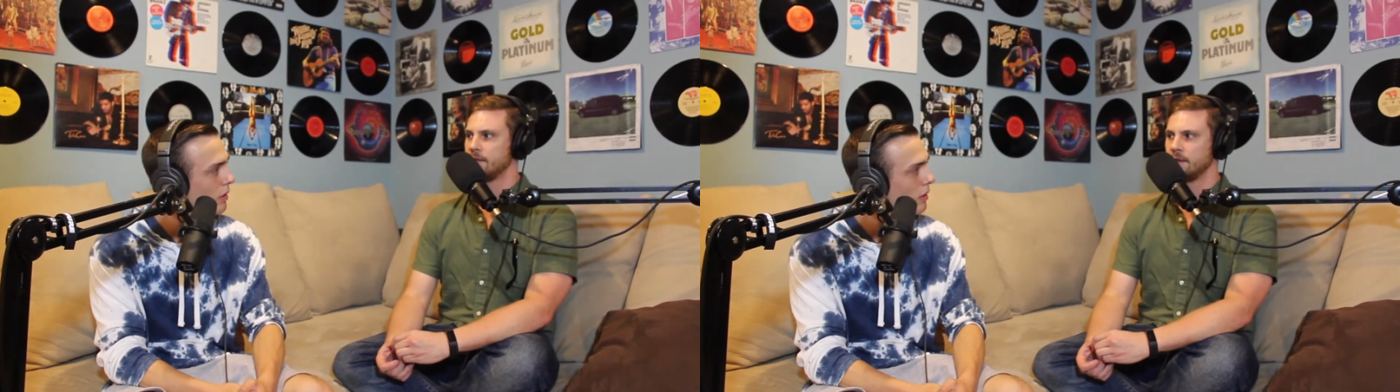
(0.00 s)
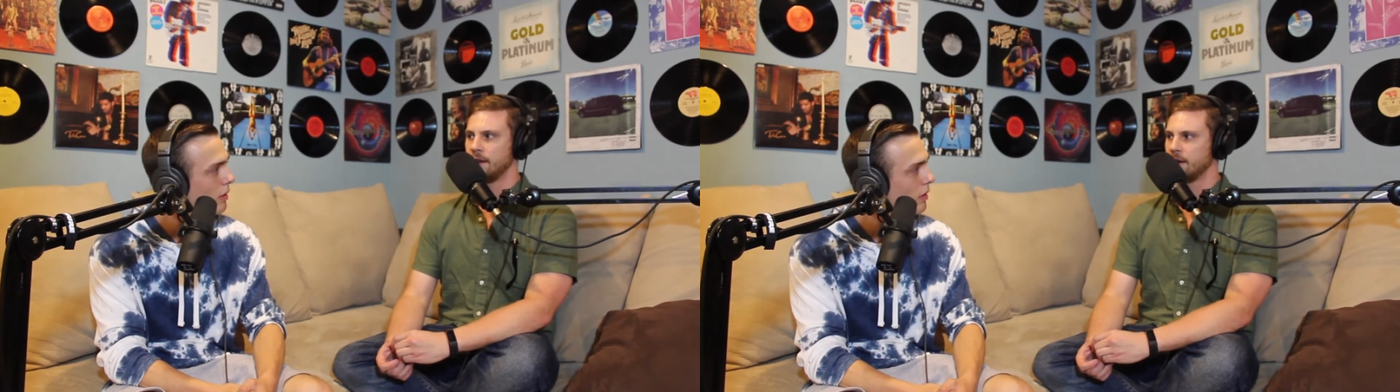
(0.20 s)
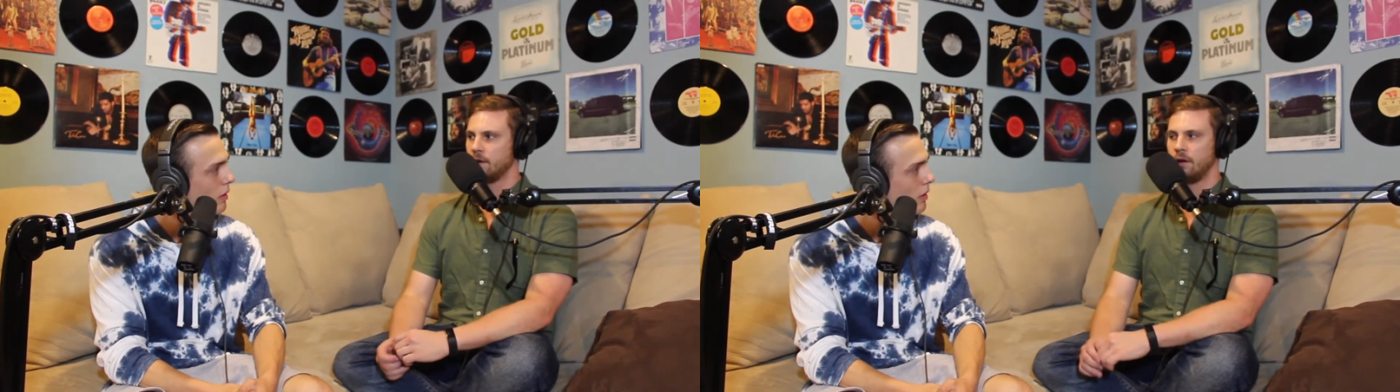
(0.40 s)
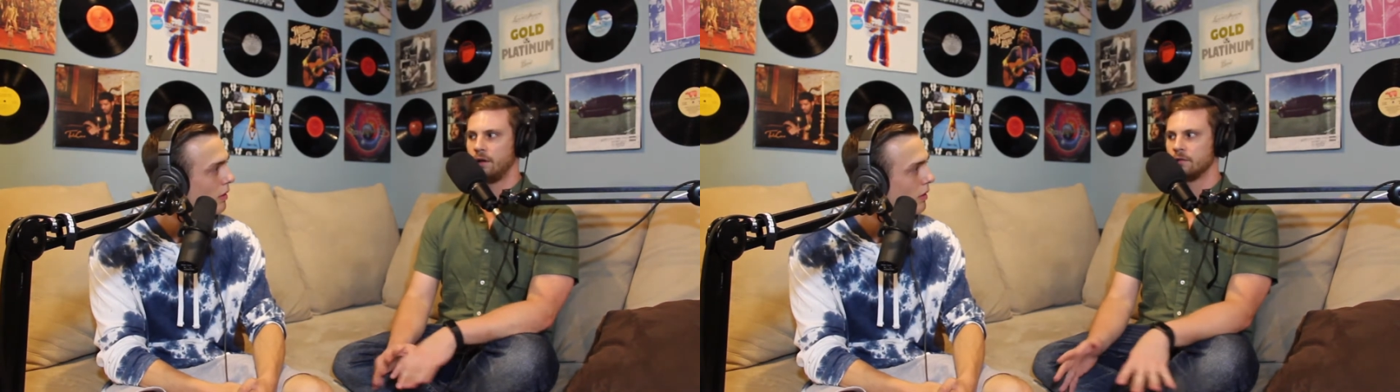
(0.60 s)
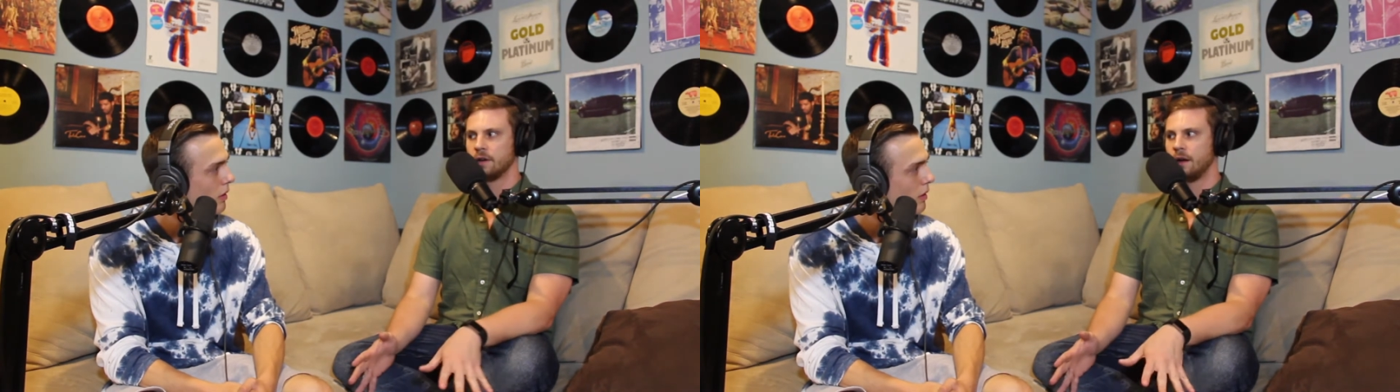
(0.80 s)
like
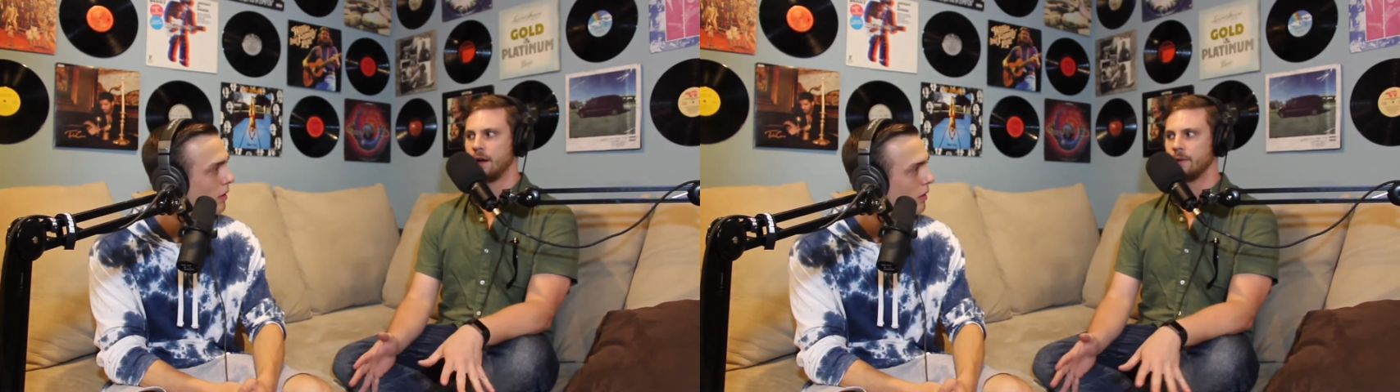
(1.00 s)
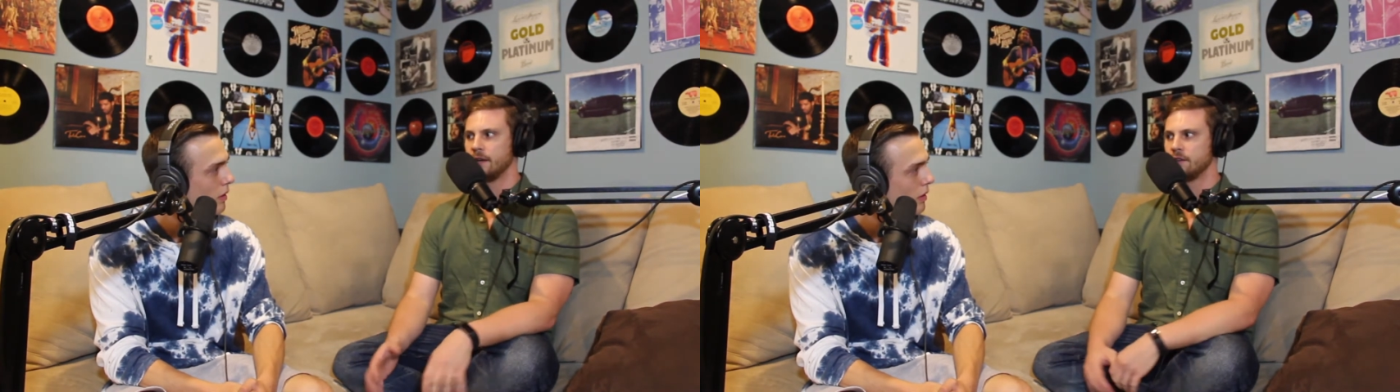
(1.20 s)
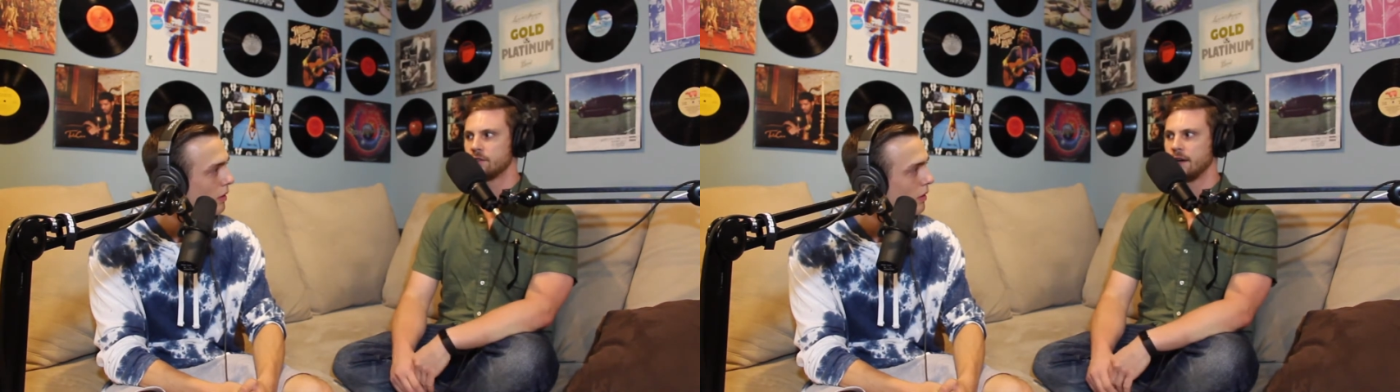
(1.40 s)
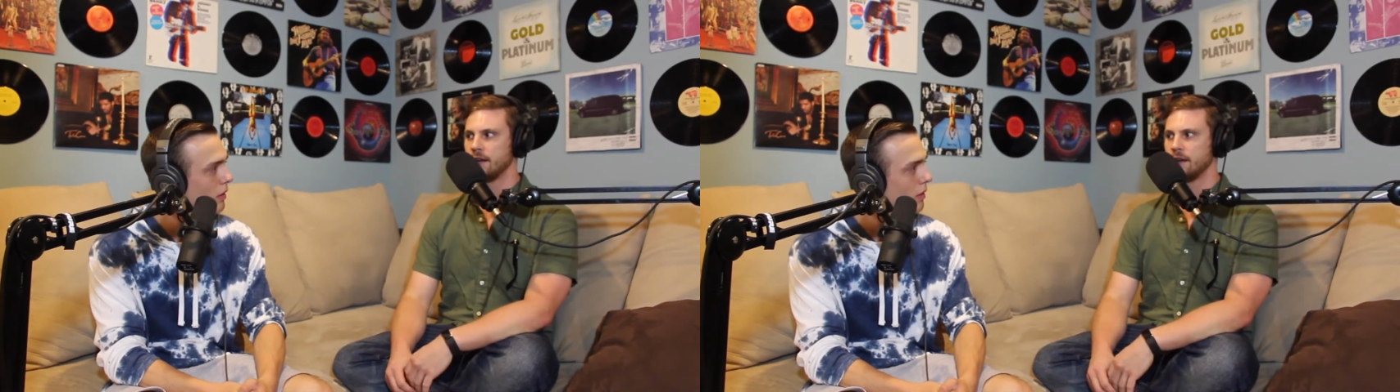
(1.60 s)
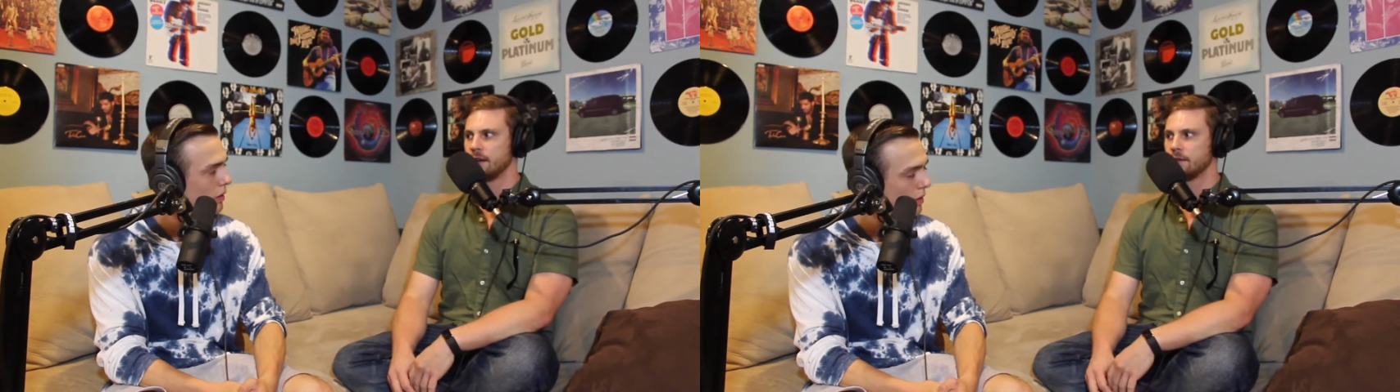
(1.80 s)
all comedy
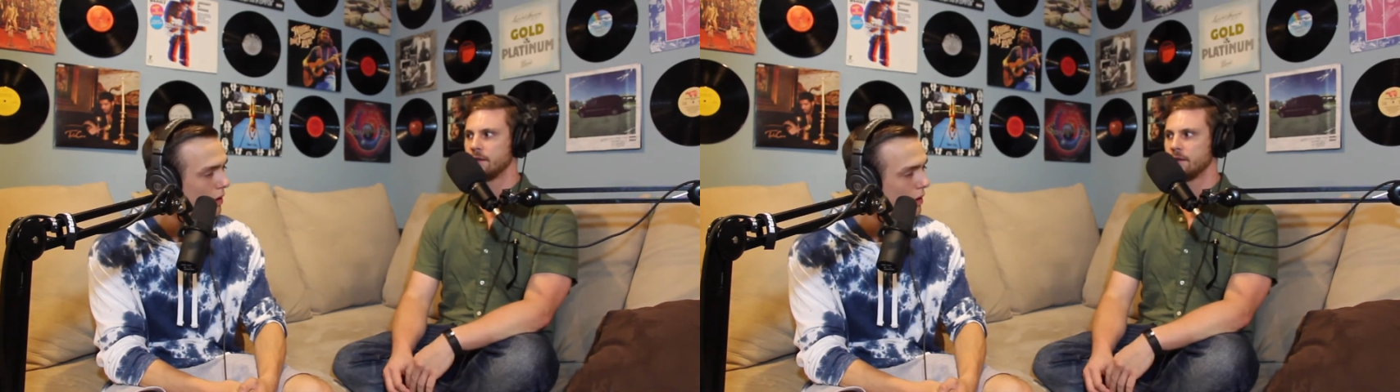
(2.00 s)
training